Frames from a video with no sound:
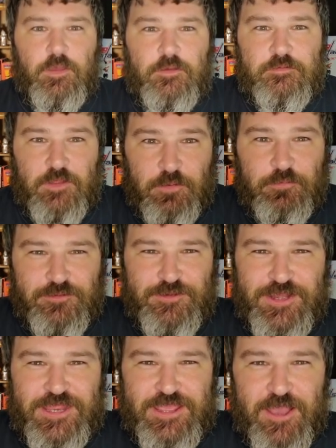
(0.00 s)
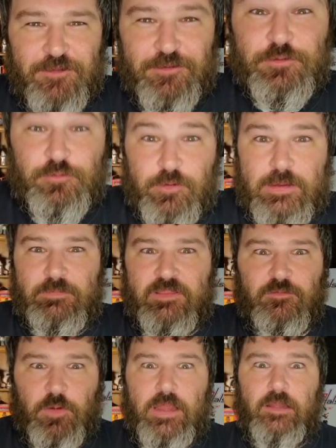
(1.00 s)
Said I wasn't going to yell and scream and
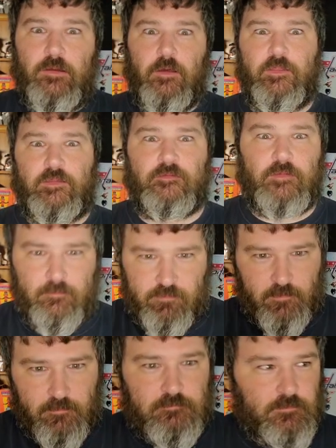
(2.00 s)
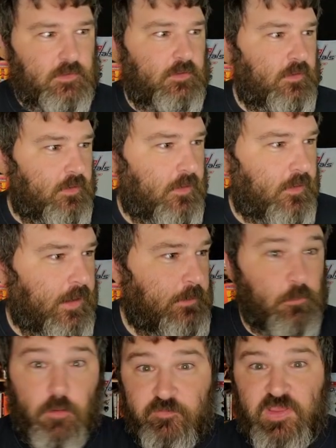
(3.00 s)
swear and all that stuff. So, all right,
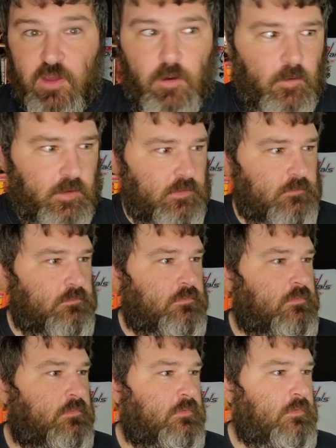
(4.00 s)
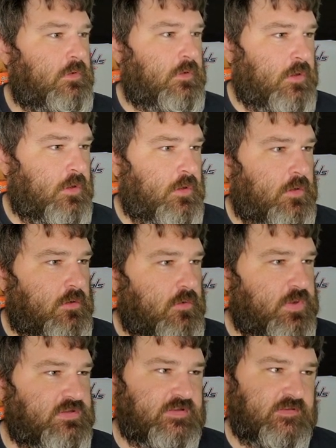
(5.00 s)
moving on. New
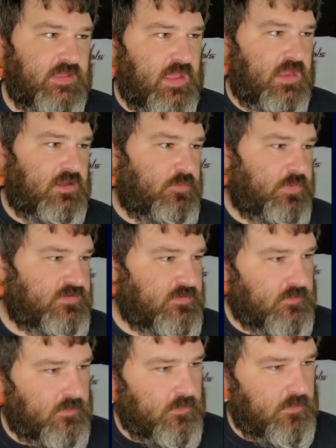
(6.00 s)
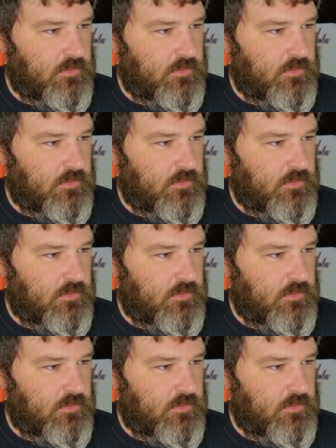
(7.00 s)
missions. Yay, new missions.